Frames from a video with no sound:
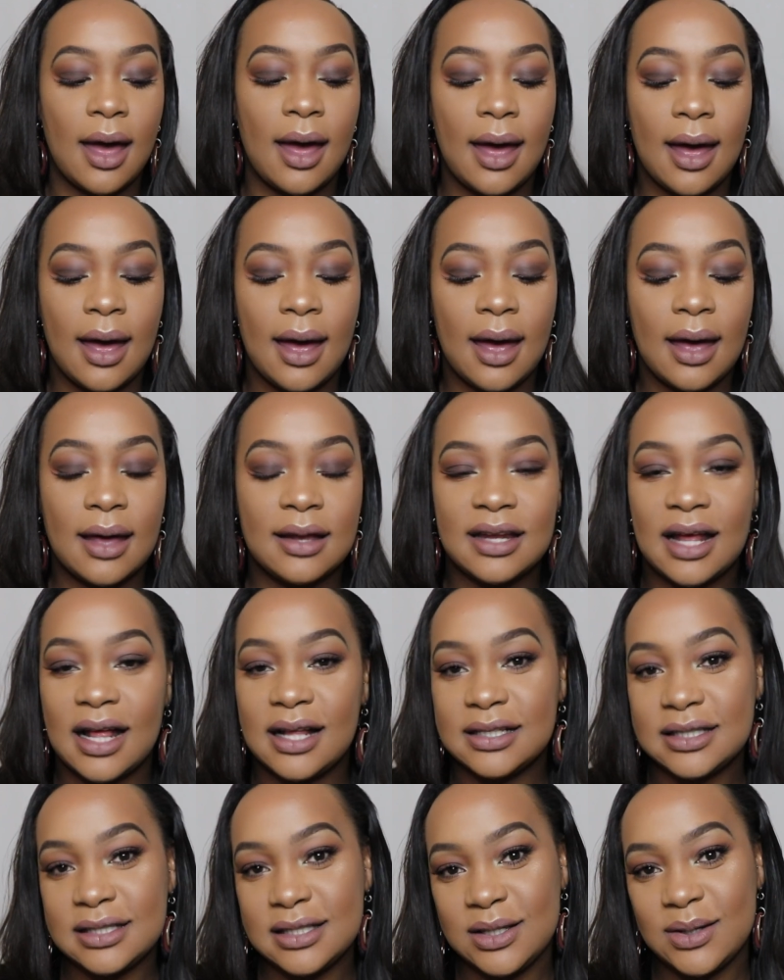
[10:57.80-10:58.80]
And
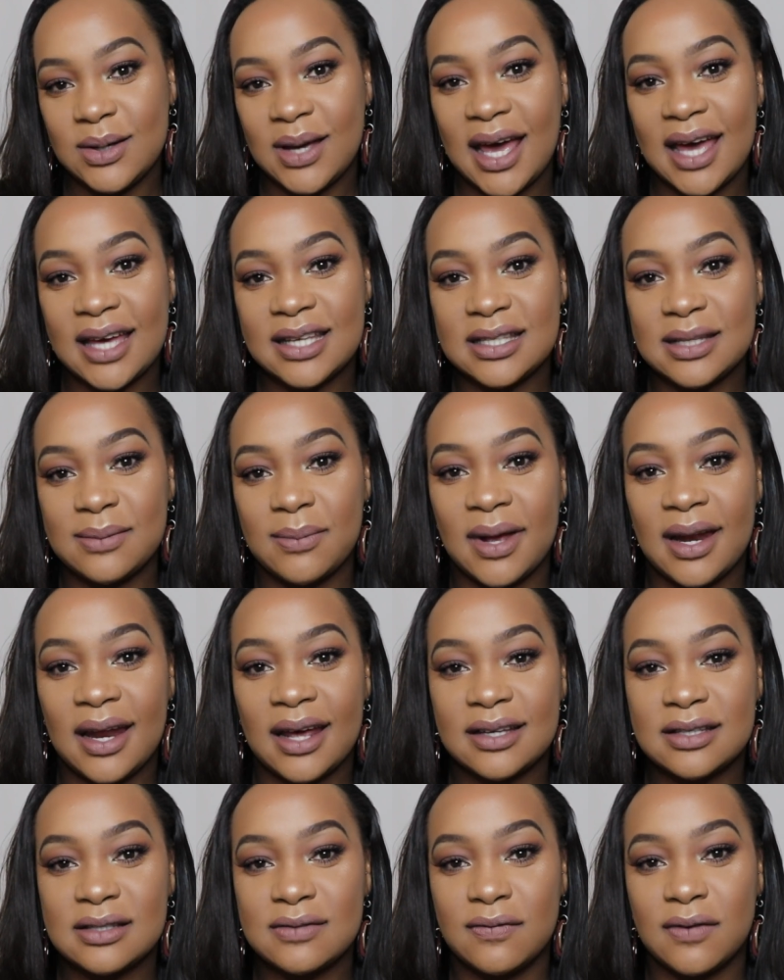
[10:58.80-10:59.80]
I'll see you guys in my
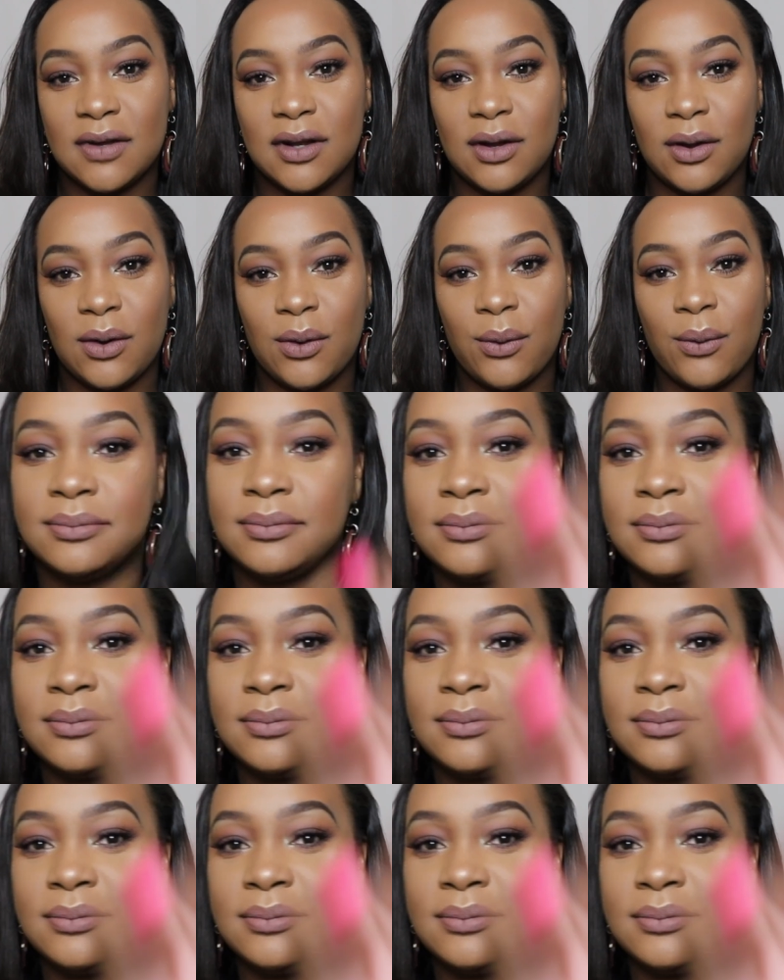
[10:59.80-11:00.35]
next video.